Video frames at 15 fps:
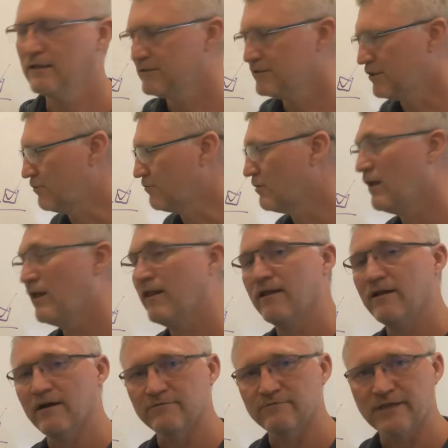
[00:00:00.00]
So,
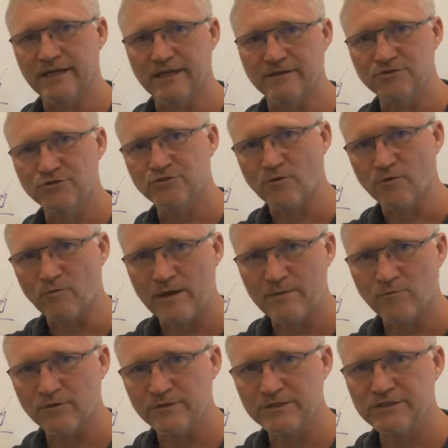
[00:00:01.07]
again, a short
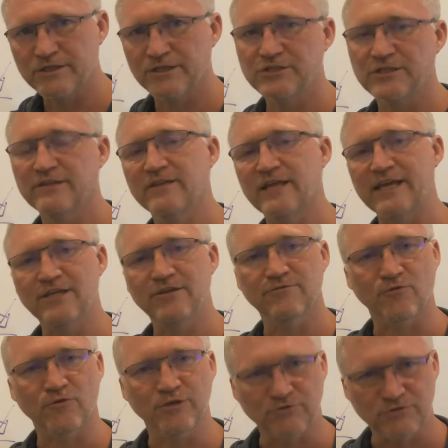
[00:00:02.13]
whiteboard discussion. Thank you
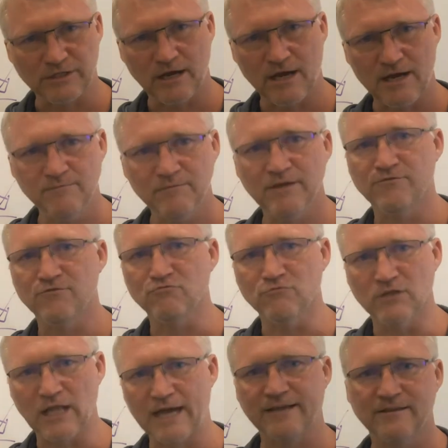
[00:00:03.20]
for your time. If
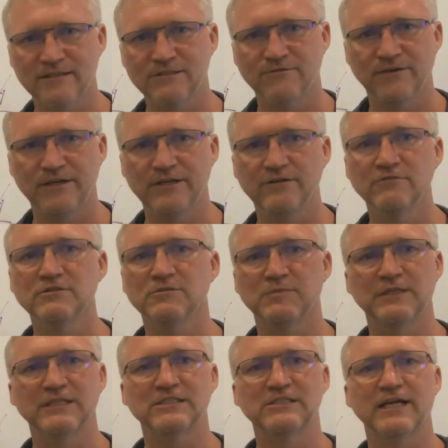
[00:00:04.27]
you like this video,
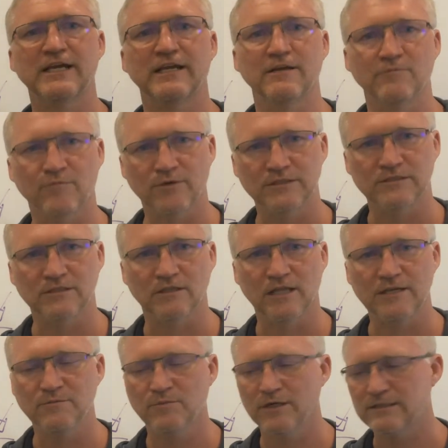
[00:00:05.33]
spend a second and press the
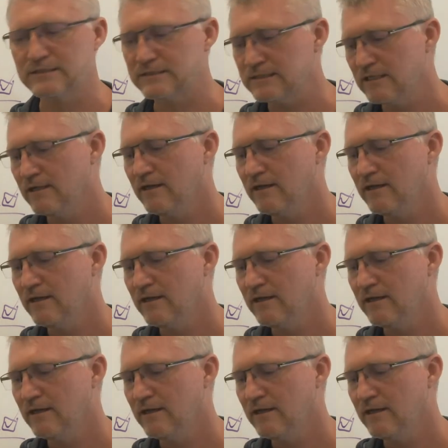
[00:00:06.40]
like button.